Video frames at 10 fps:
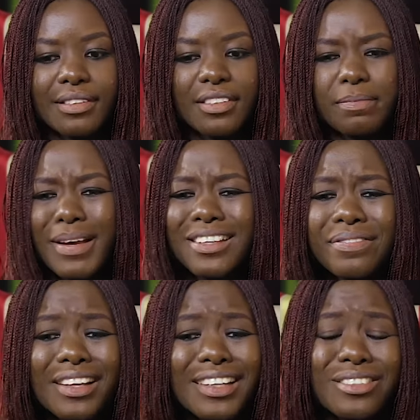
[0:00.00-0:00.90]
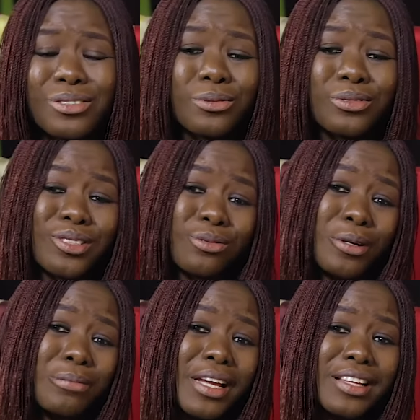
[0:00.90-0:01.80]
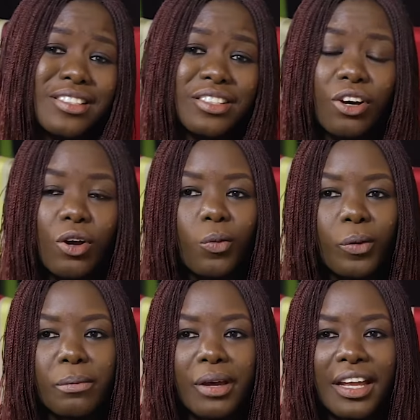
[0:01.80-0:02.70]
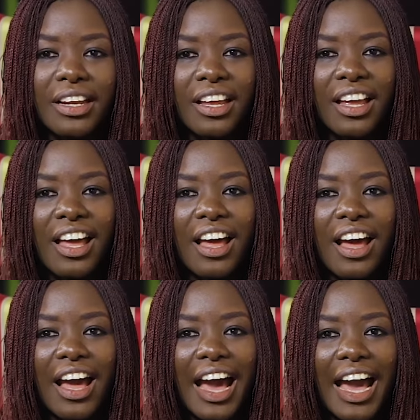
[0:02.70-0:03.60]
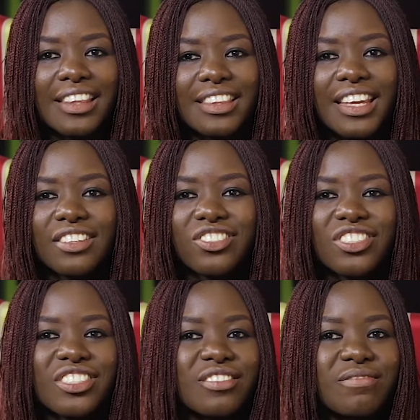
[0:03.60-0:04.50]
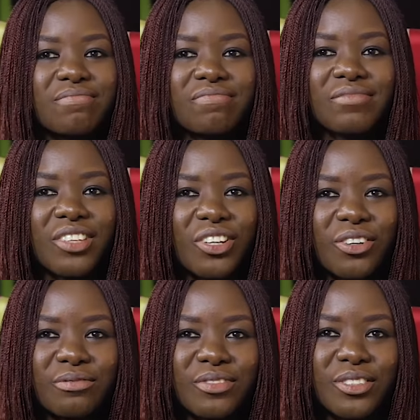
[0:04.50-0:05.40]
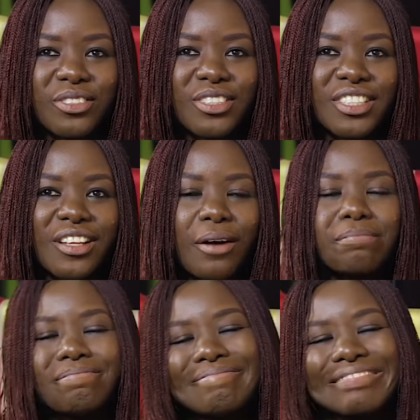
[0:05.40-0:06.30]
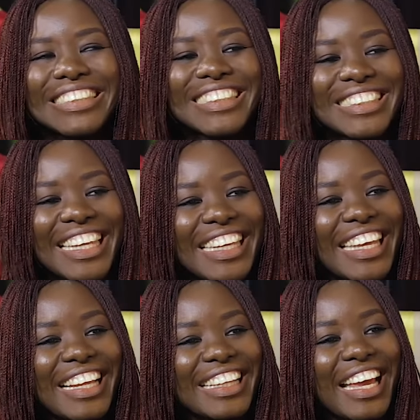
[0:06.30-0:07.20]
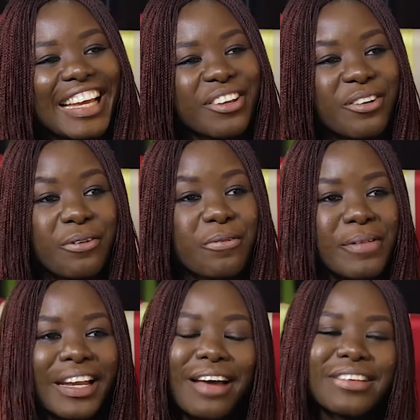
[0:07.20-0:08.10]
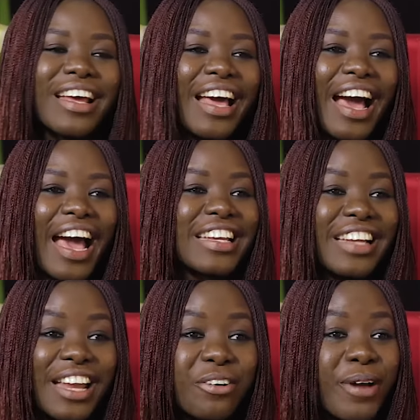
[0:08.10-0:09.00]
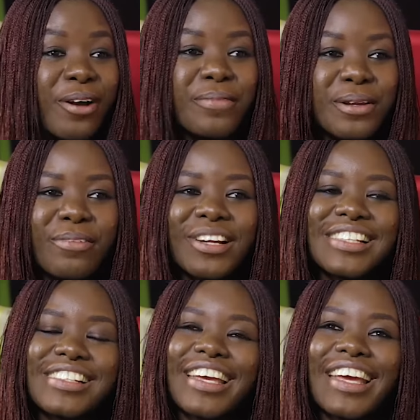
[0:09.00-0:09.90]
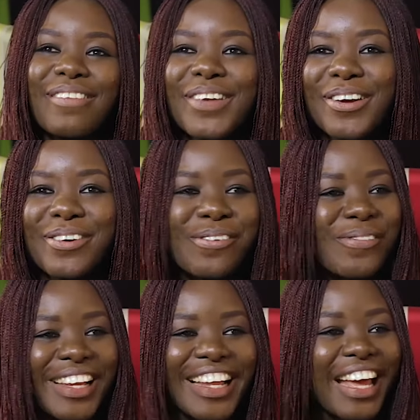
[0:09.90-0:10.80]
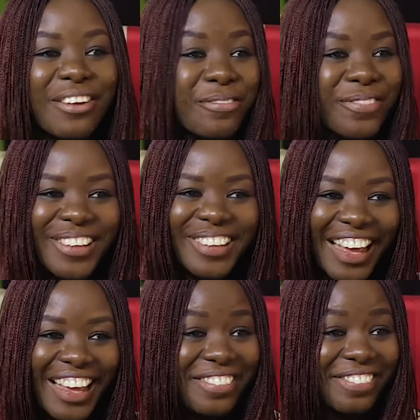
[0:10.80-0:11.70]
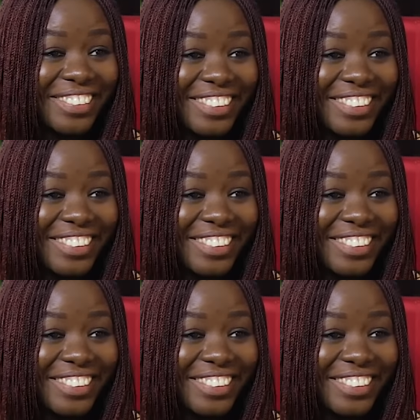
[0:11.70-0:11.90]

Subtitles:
Specifically to women, to young women, I think just, stop thinking like you're a woman. I don't wake up in the morning saying, Kemi, you're a woman. Like, I don't feel